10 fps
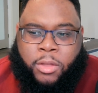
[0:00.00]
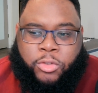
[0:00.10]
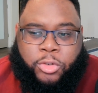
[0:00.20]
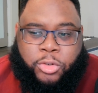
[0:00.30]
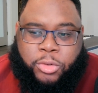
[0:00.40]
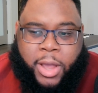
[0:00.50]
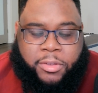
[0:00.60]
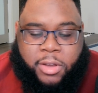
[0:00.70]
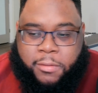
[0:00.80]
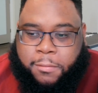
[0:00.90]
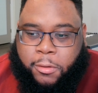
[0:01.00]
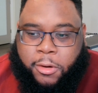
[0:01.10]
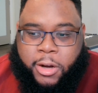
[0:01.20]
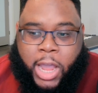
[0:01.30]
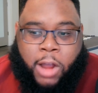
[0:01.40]
Juju has a good
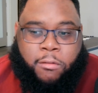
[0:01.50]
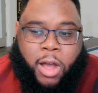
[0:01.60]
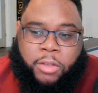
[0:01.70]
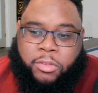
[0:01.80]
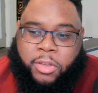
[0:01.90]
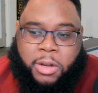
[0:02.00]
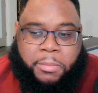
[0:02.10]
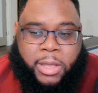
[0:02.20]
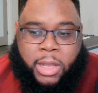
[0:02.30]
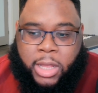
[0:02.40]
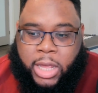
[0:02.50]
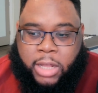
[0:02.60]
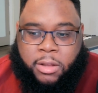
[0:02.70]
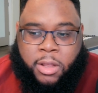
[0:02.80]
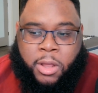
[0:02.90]
floor. Aaron Rodgers is going to be elite.